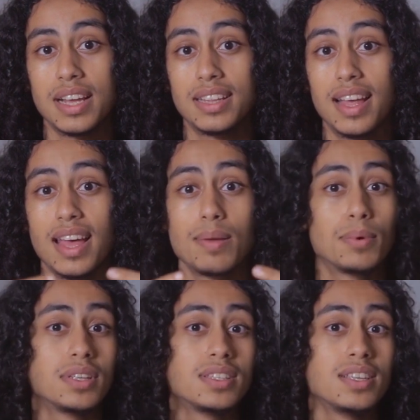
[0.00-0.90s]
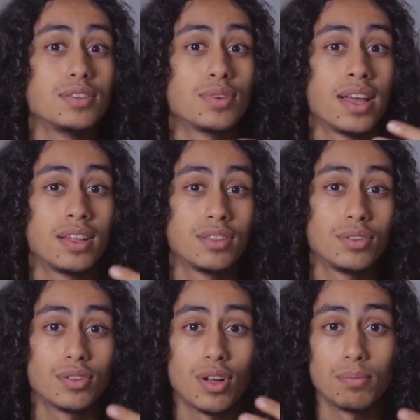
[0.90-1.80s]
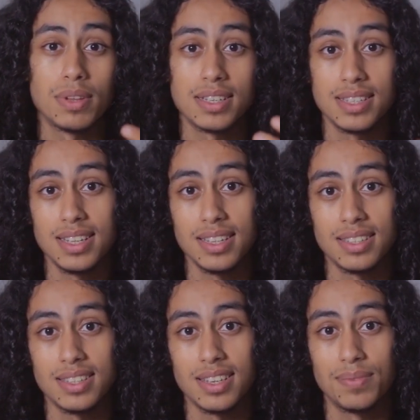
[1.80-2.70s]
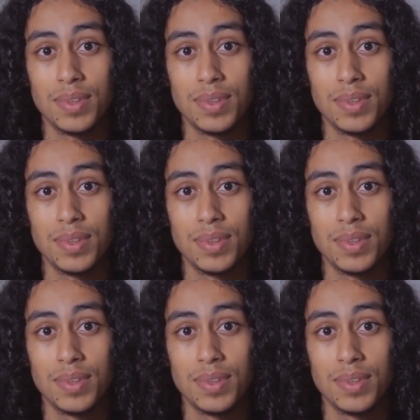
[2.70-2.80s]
and ability to handle complex needs.